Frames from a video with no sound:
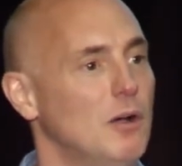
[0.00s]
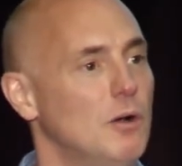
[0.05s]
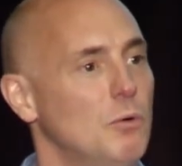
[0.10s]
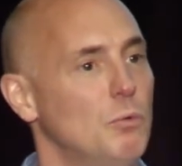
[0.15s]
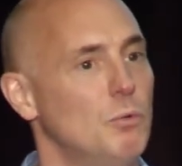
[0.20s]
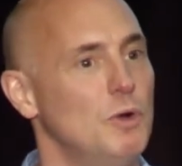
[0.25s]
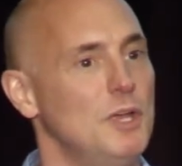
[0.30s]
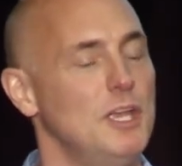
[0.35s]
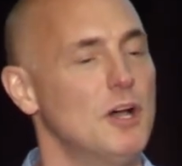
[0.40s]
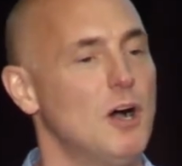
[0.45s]

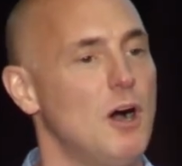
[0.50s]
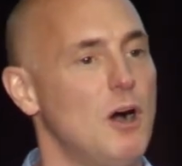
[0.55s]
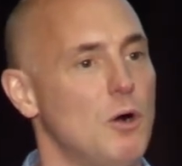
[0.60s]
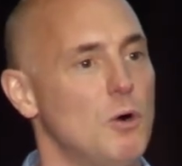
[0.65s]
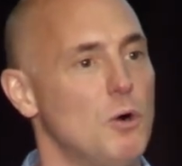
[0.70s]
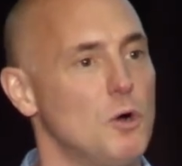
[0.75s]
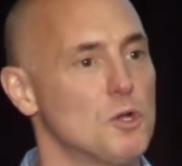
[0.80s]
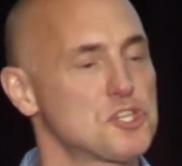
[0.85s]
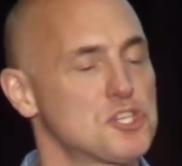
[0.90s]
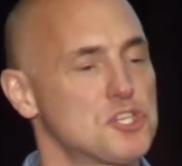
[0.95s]
we are
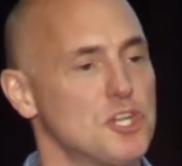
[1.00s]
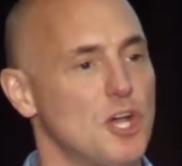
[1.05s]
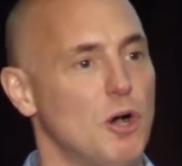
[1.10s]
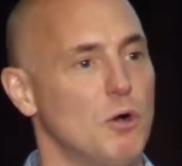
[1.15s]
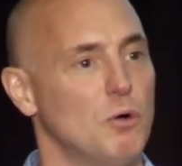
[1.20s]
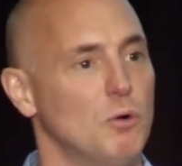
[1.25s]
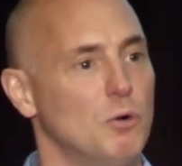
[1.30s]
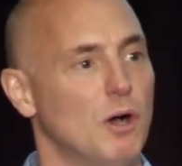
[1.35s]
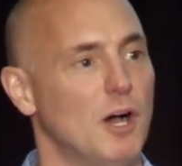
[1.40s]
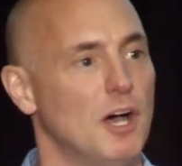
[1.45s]

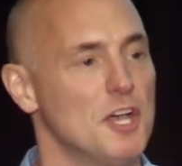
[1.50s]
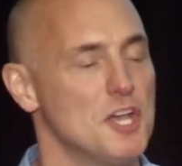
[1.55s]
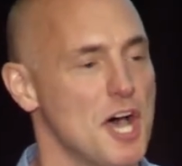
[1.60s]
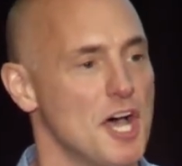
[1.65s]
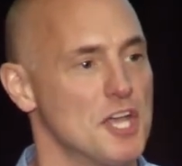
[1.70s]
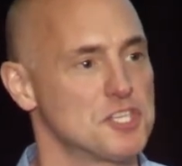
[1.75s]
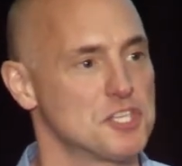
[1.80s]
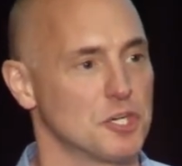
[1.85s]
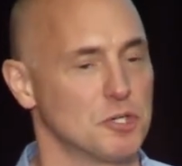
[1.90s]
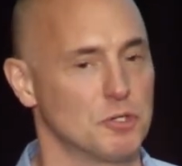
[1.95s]
also,
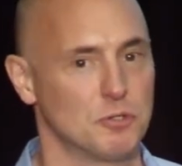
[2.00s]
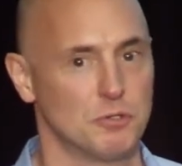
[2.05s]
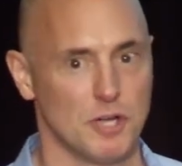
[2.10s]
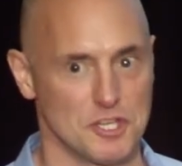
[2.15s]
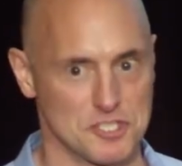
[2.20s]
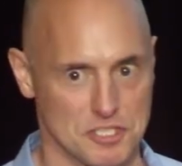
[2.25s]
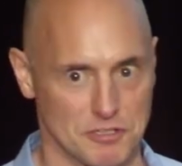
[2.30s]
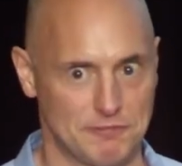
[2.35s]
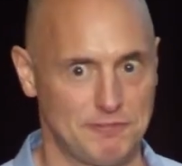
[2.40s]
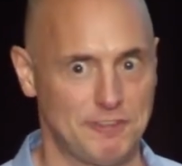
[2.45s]
uh, as, a,
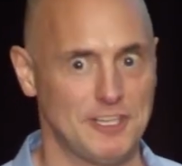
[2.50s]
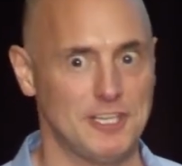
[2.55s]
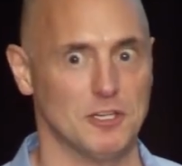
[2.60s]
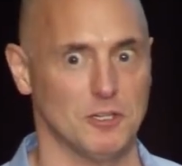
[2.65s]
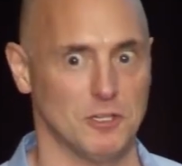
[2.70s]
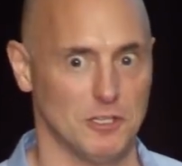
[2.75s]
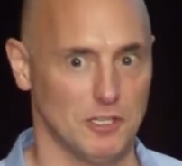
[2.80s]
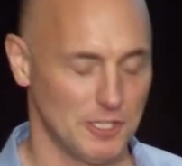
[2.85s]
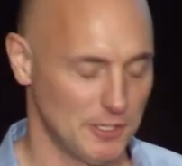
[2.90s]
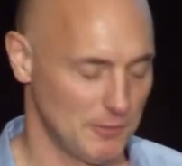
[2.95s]
as a
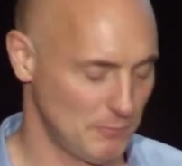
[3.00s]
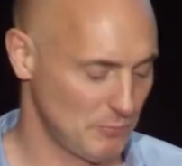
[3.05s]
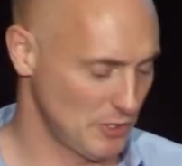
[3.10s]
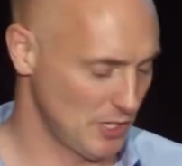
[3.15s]
field,